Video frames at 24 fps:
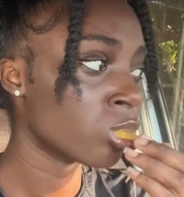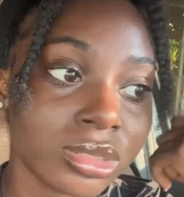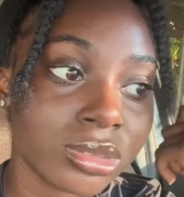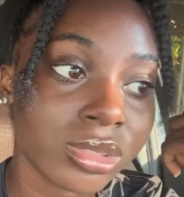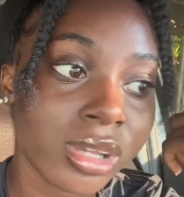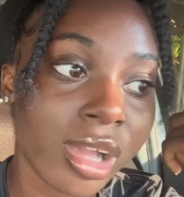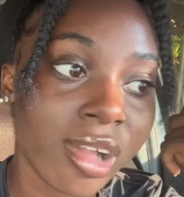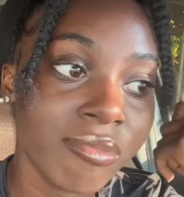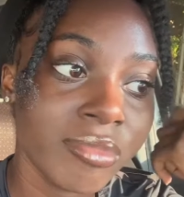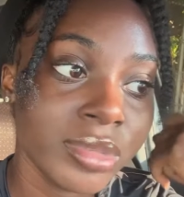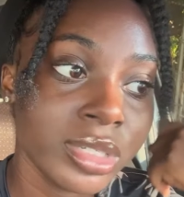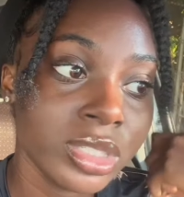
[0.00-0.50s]

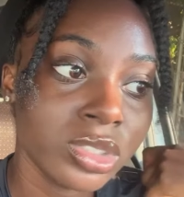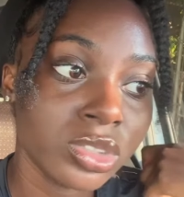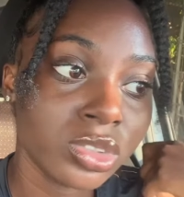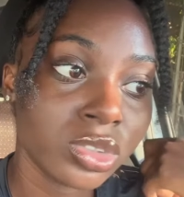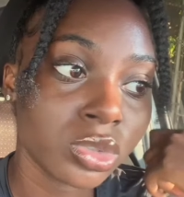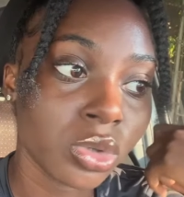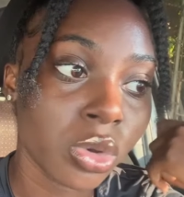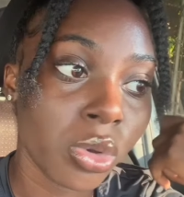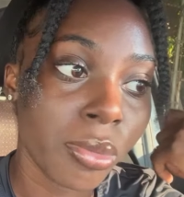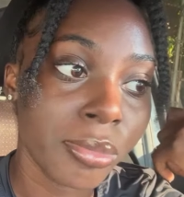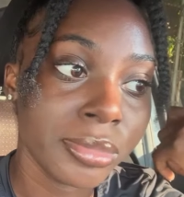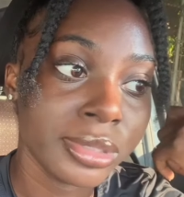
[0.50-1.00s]
I've been
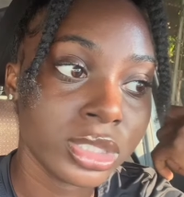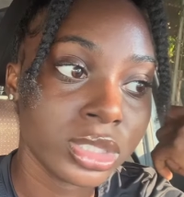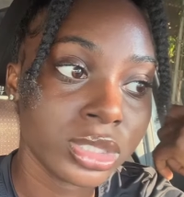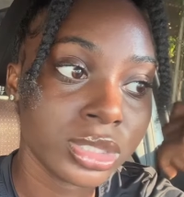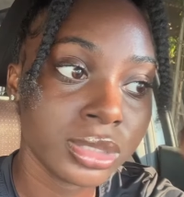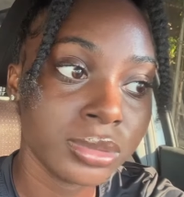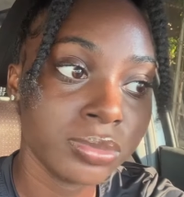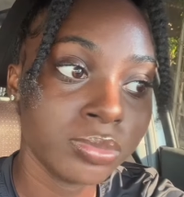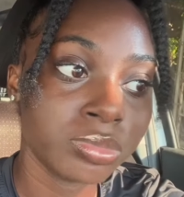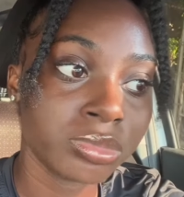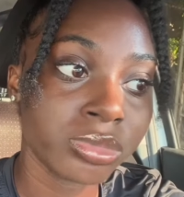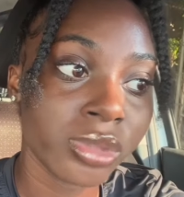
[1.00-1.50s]
so
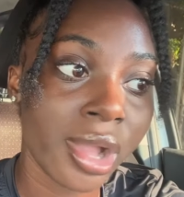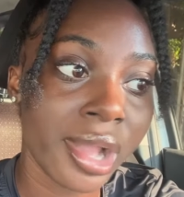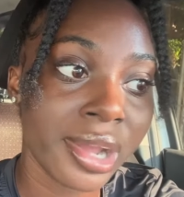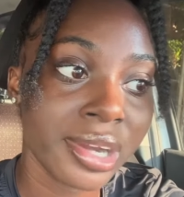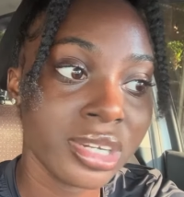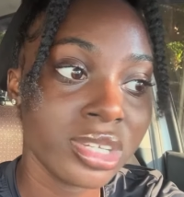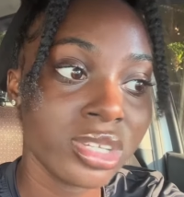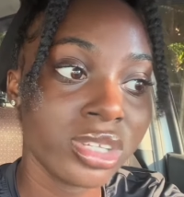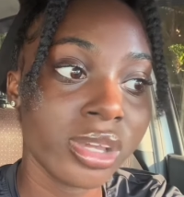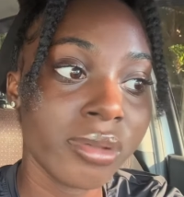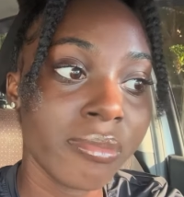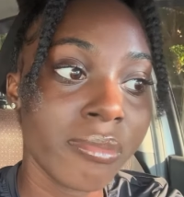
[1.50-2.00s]
busy.
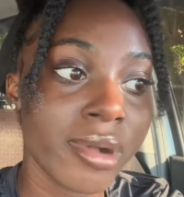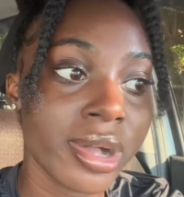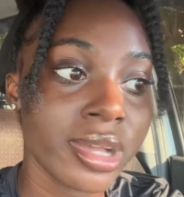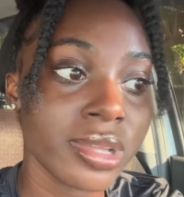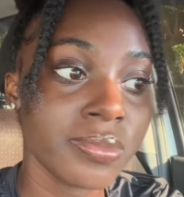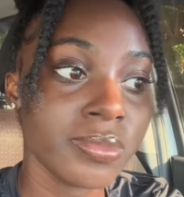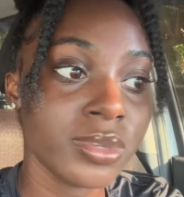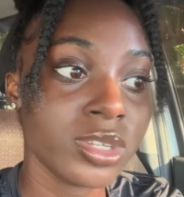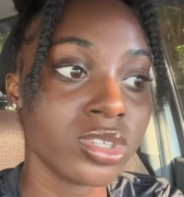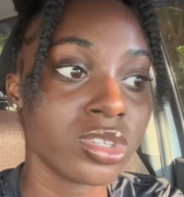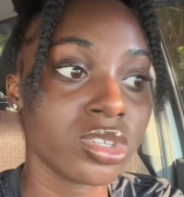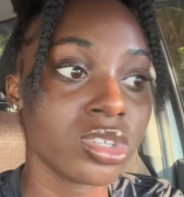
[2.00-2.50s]
Like December
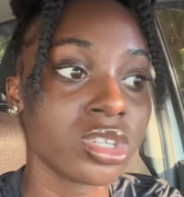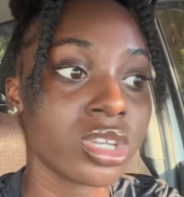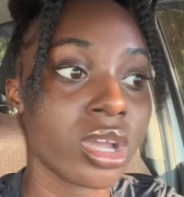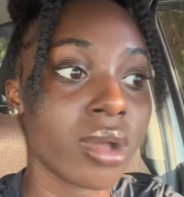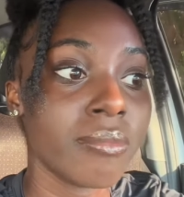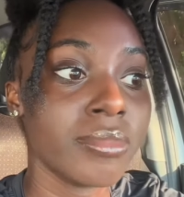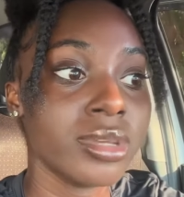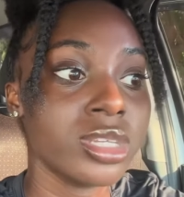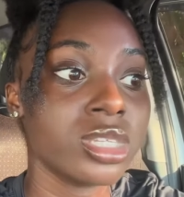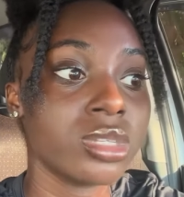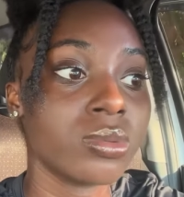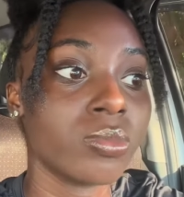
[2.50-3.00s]
has been such
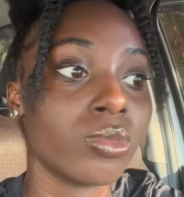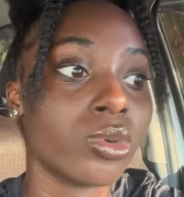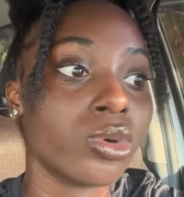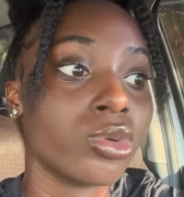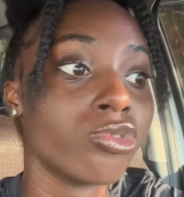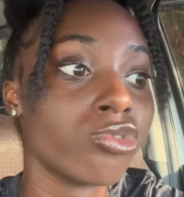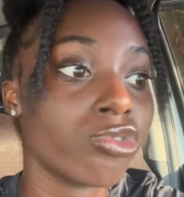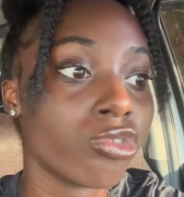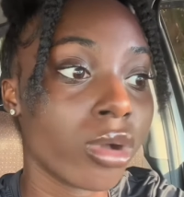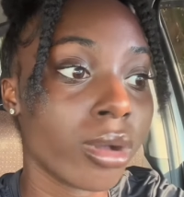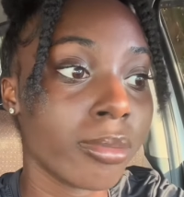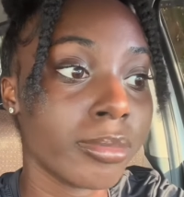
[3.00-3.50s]
a busy
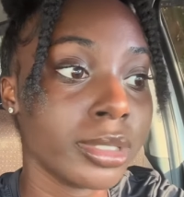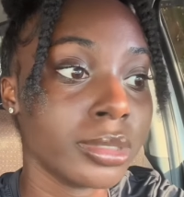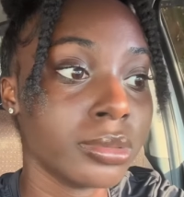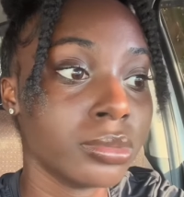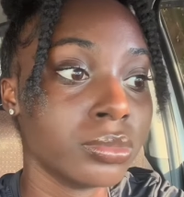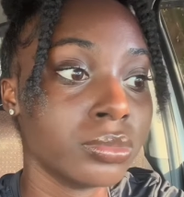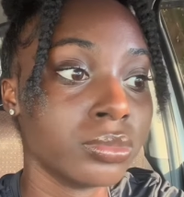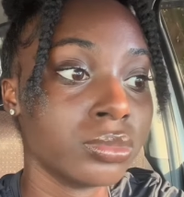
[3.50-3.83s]
month for me,